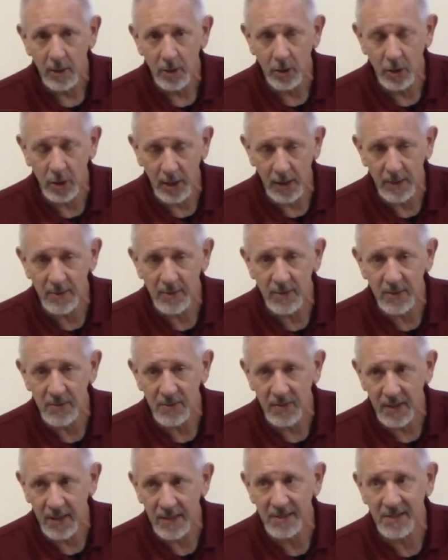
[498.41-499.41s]

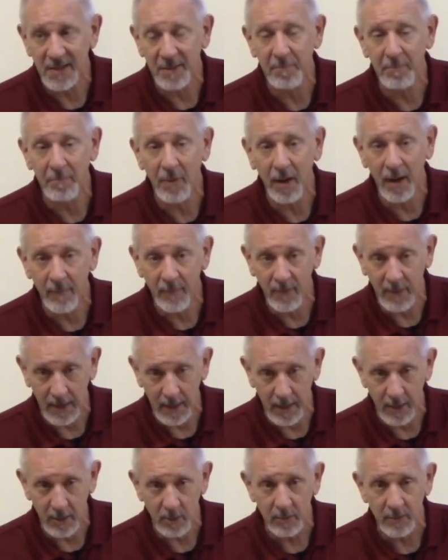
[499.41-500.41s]
Jesus is above the
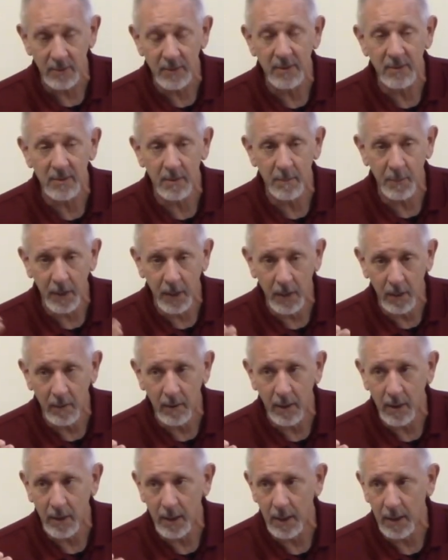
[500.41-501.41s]
angels. He's
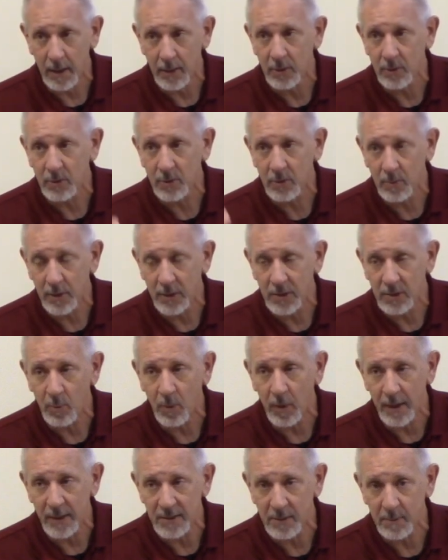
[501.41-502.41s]
superior to the angels. The reason
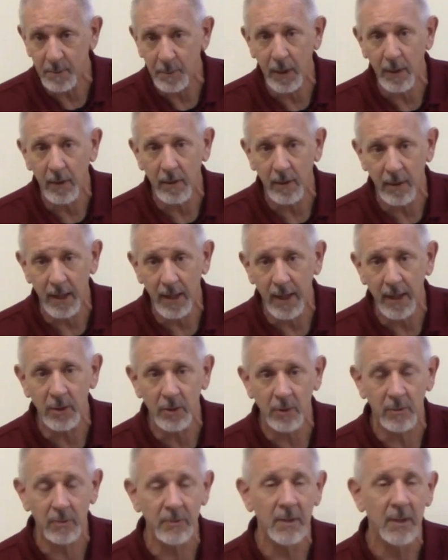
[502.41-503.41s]
why he's superior to the
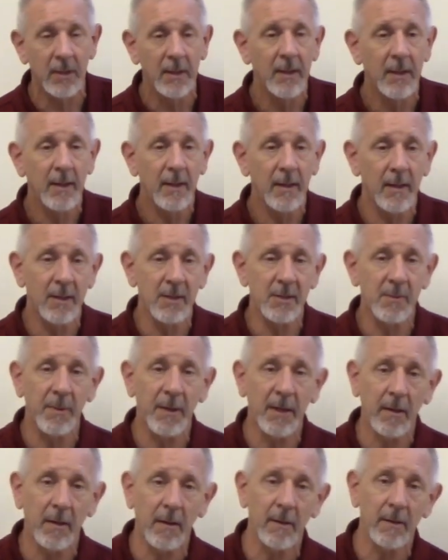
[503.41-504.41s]
angels is
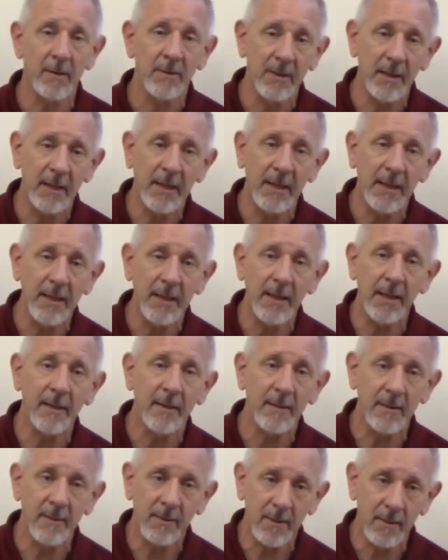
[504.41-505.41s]
because he
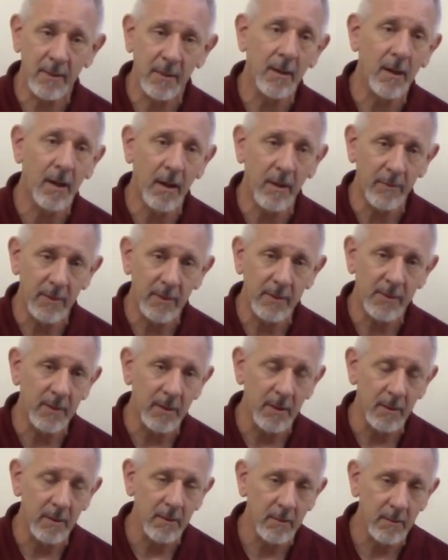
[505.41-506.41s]
is God the
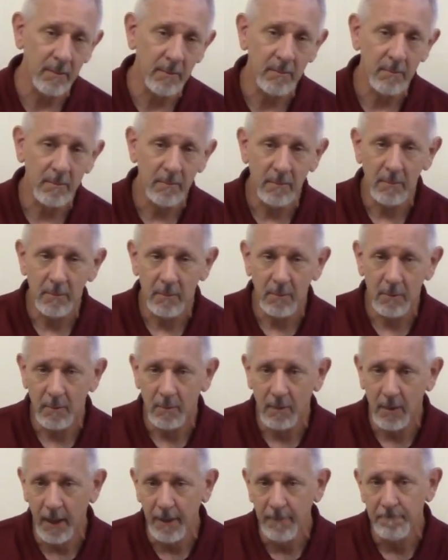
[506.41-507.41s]
Son.
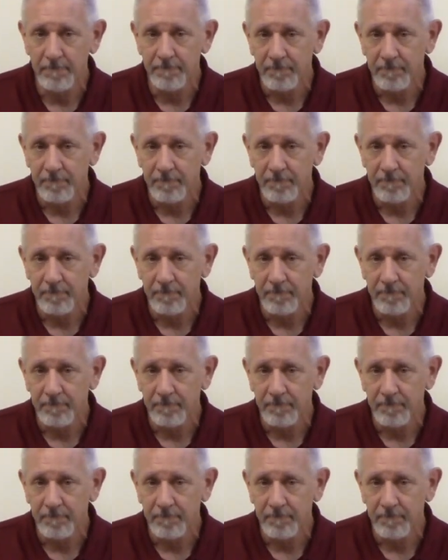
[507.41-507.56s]
Okay?